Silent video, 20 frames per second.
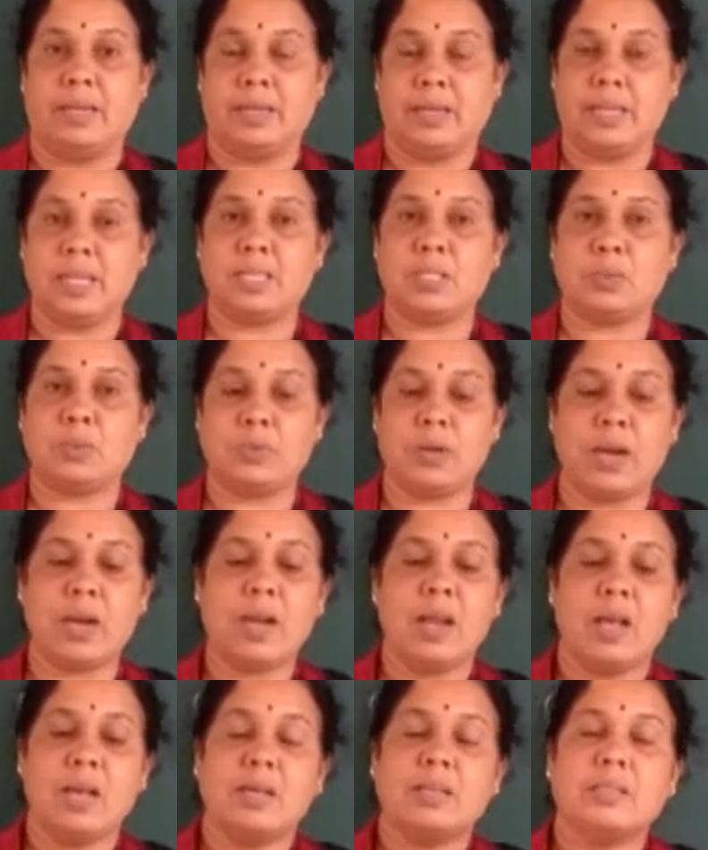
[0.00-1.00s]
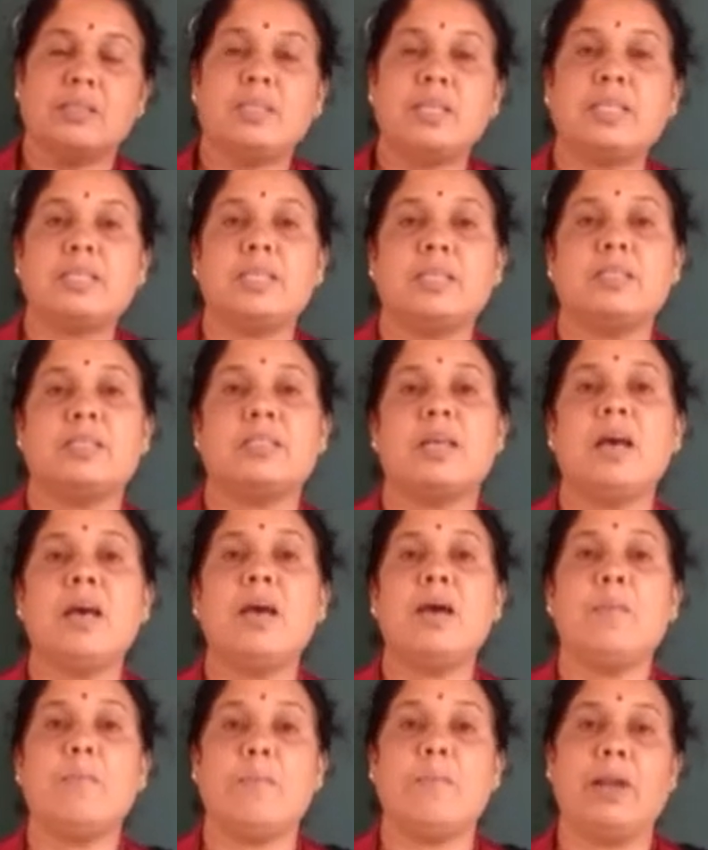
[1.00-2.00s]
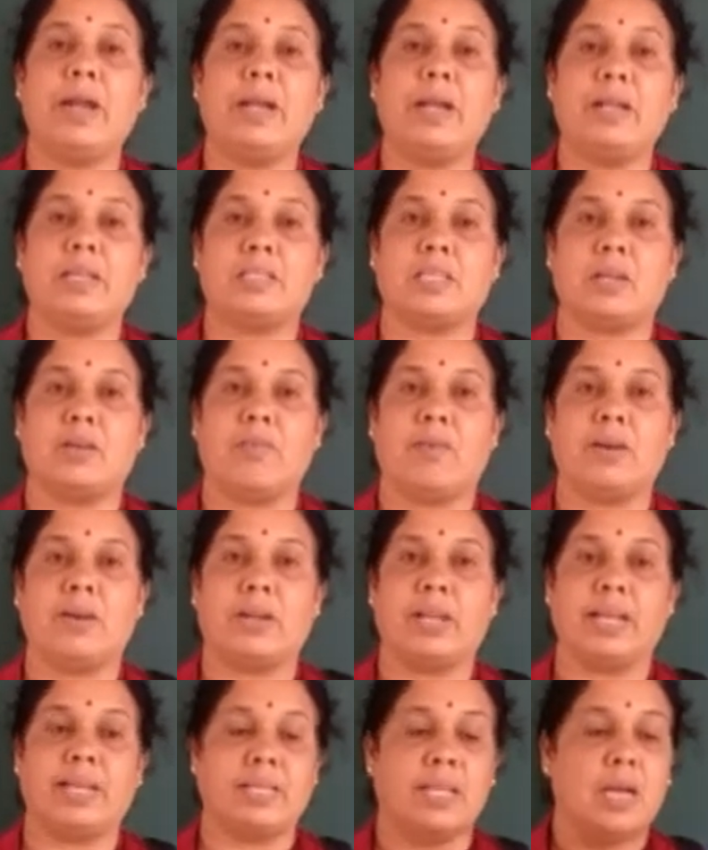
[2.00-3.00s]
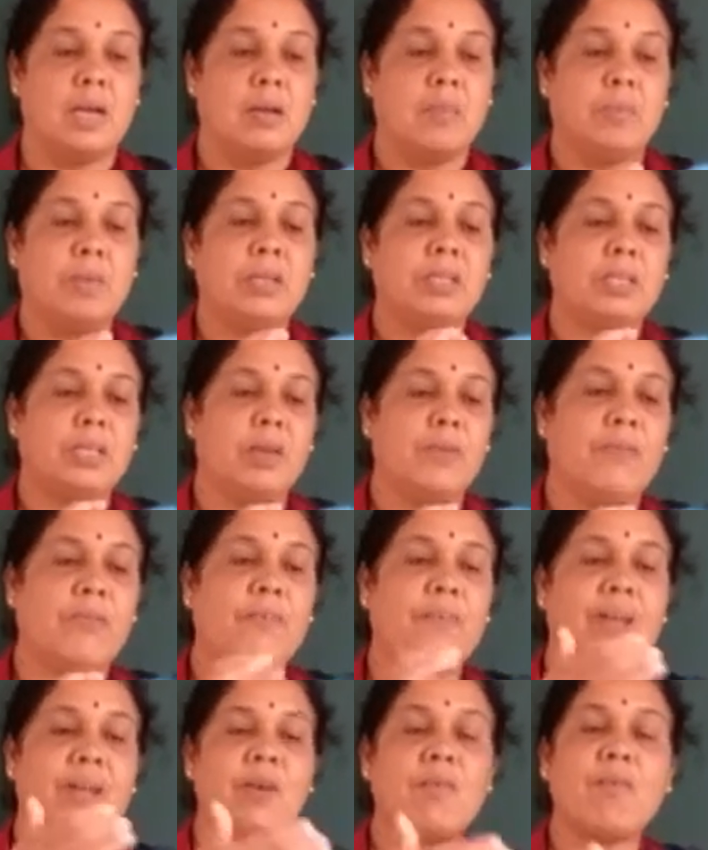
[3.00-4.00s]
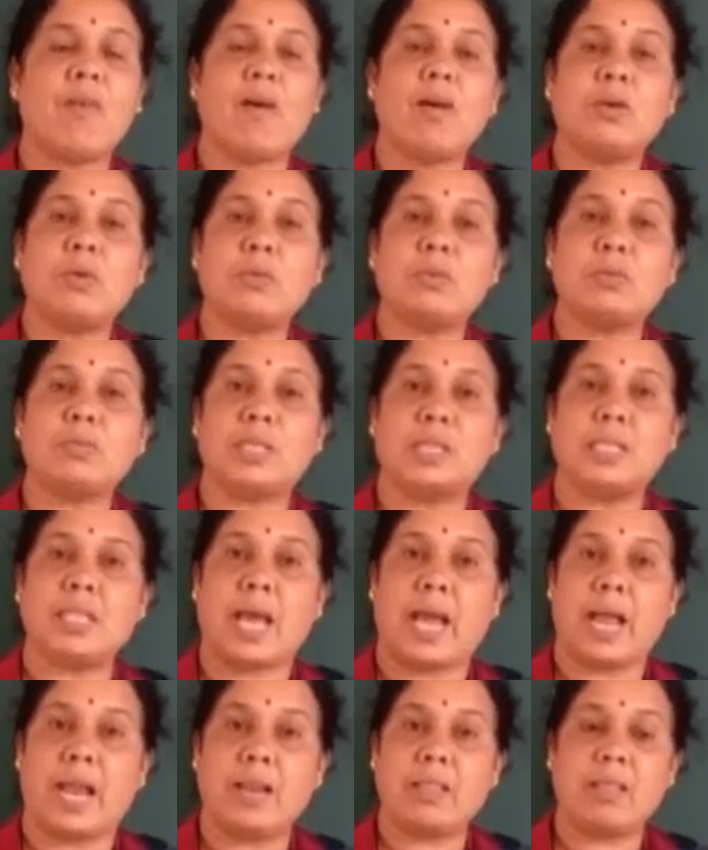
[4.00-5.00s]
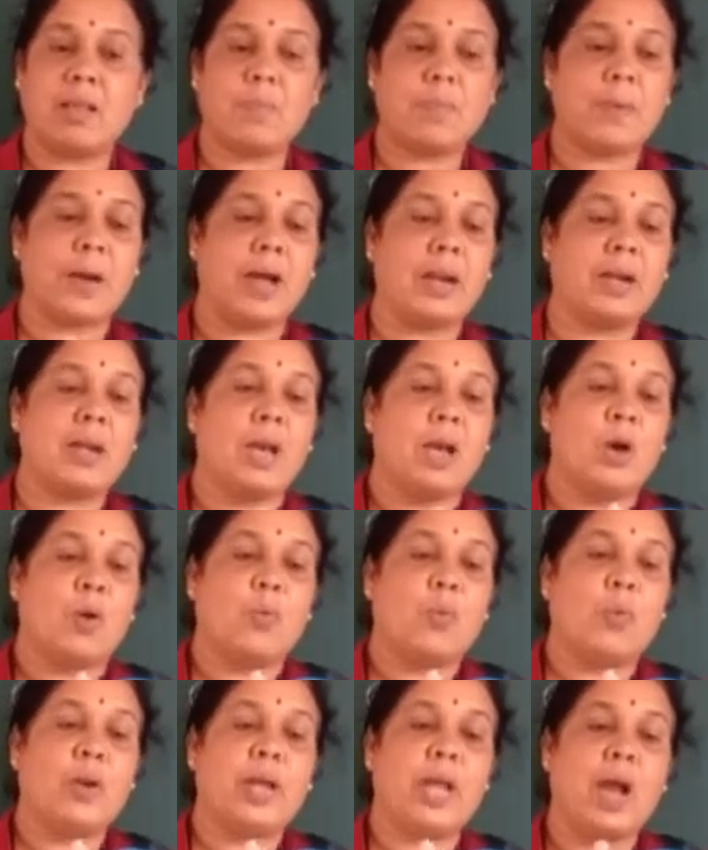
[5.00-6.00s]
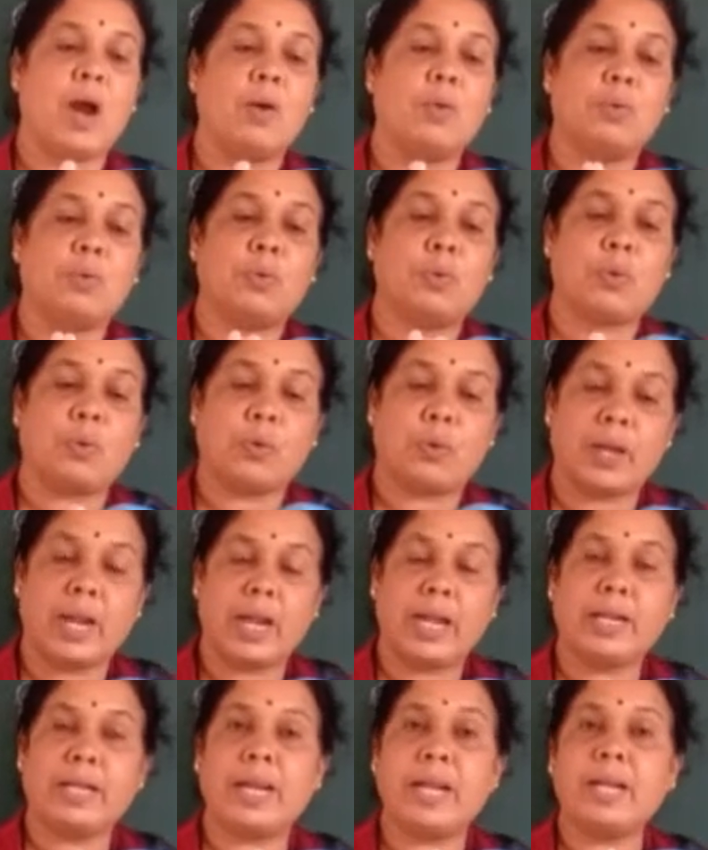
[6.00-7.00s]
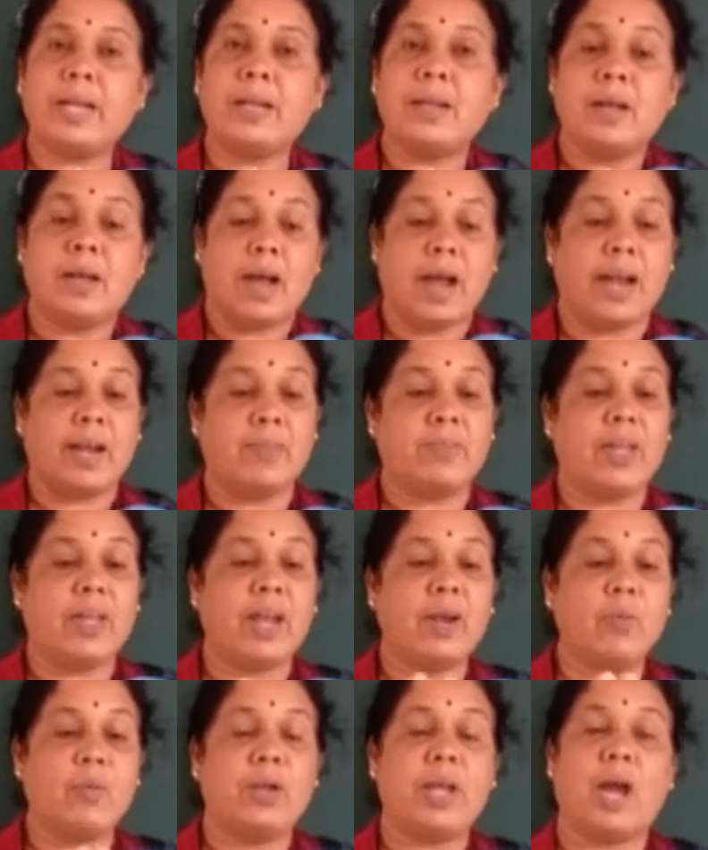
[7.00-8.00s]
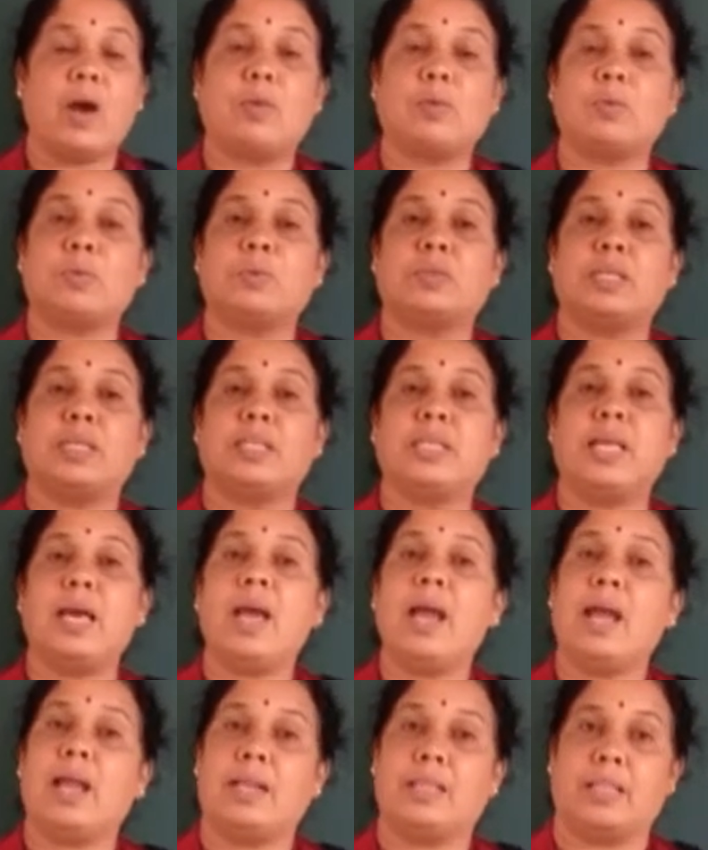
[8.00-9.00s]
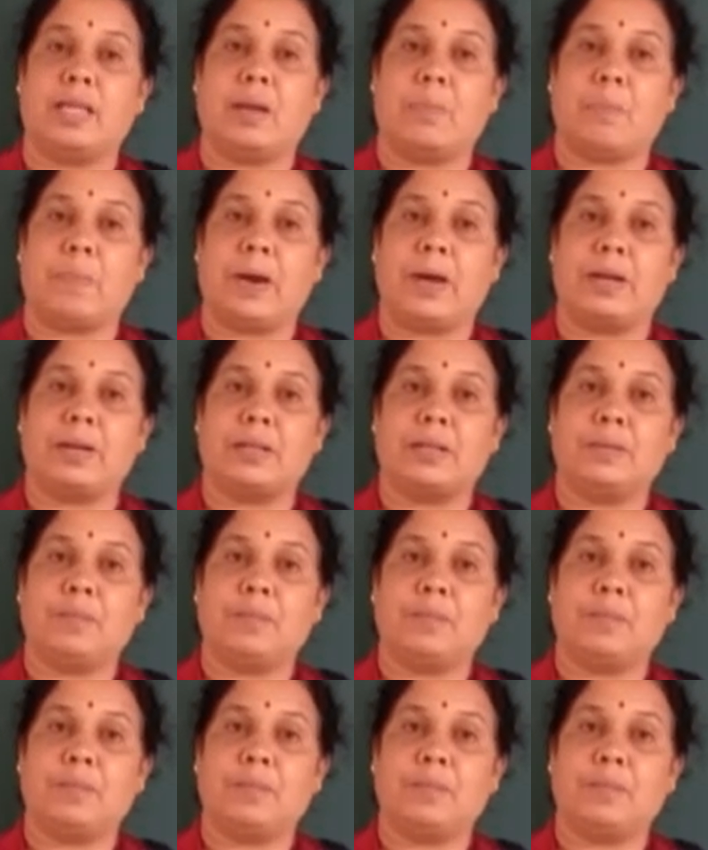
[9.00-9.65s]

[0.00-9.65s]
Dear student, this is the main disadvantage. Means if we want to see the another part, we have to rotate it and then we have to see the another part.